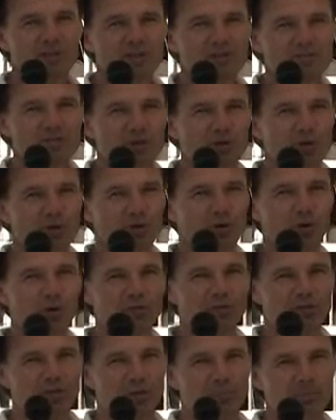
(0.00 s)
So
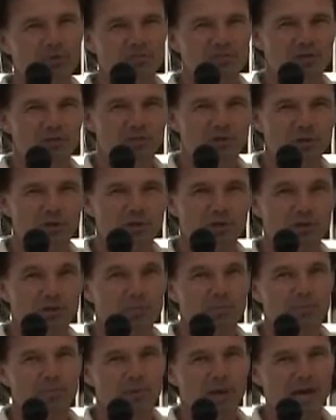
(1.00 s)
all the numbers are very
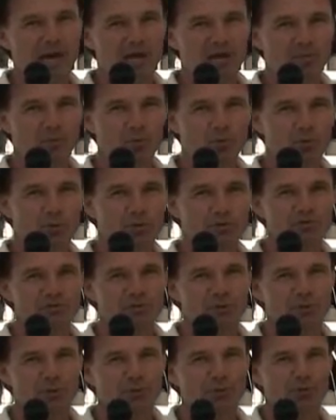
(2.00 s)
compatible
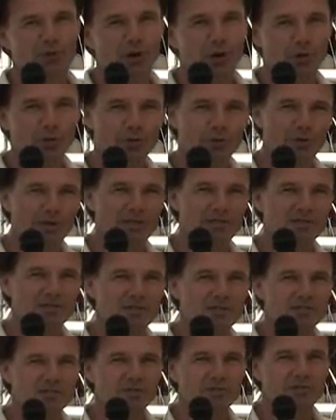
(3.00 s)
to other
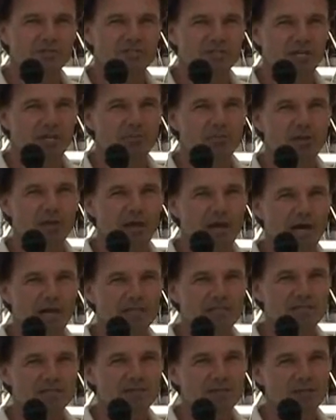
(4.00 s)
engines of the same
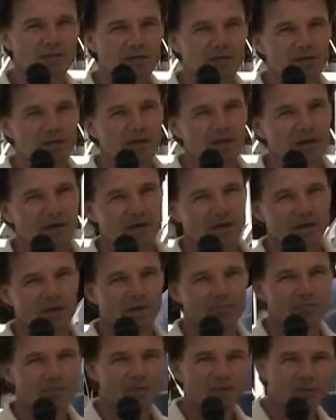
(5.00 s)
class.
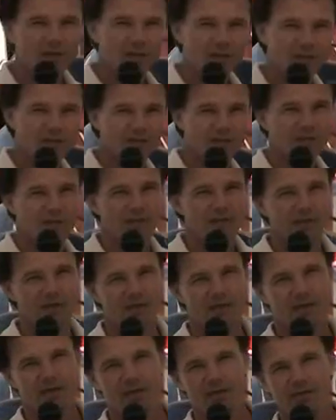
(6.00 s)
Uh, the
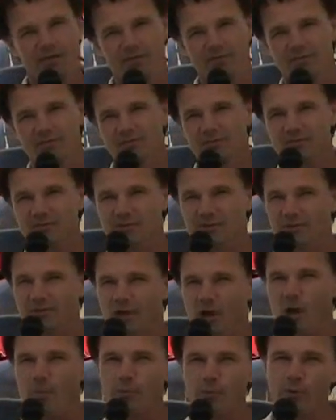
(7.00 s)

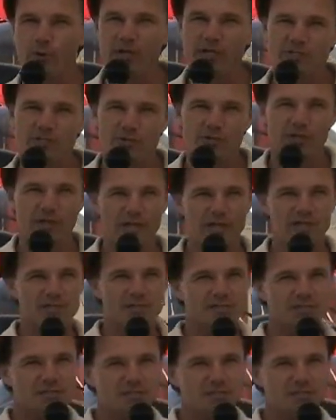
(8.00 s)
upgrade to the engine